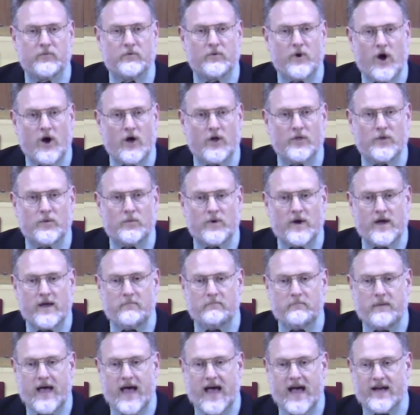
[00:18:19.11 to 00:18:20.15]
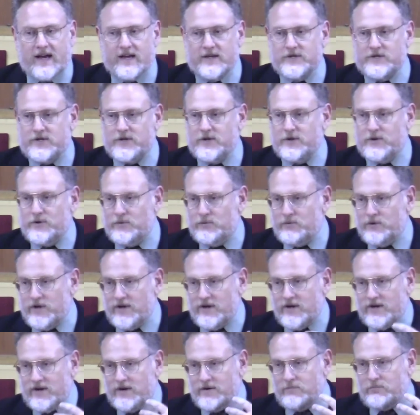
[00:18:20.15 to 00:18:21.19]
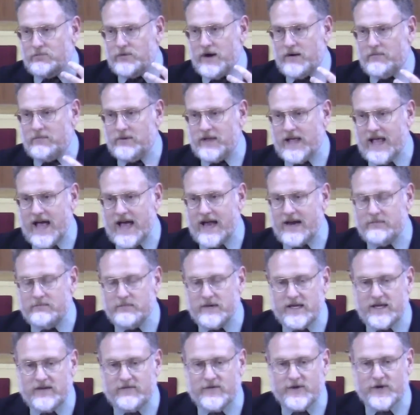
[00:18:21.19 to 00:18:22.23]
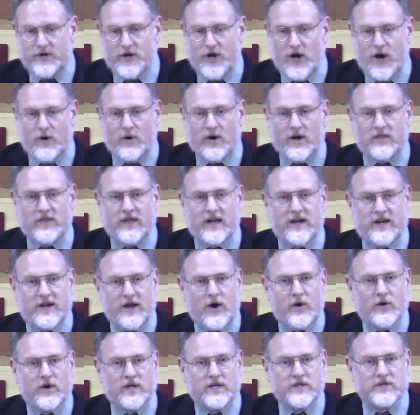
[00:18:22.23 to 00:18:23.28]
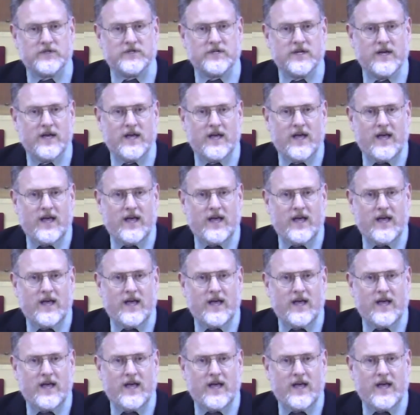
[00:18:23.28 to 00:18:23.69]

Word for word: all the way back to, you know, probably Adam and Eve and Noah, they noticed,